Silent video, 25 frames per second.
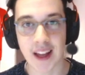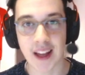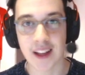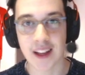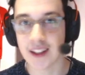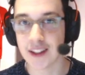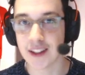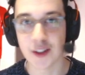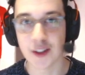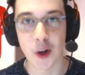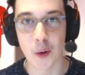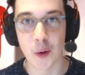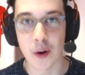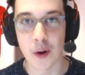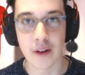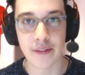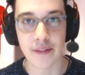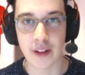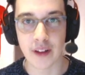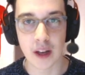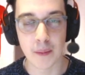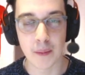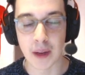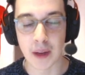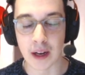he's not worth it
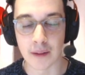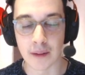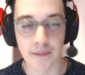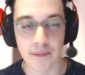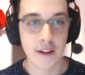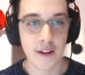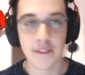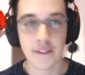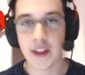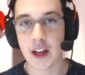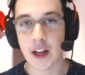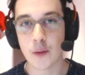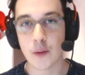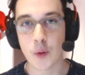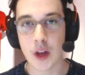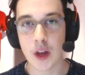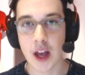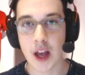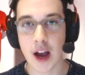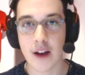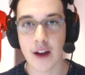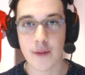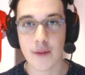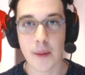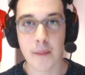at the minute. Then we
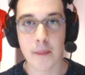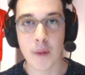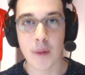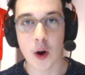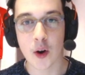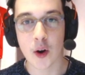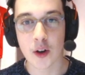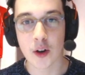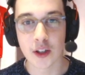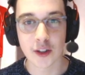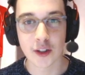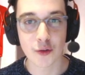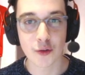have Marcus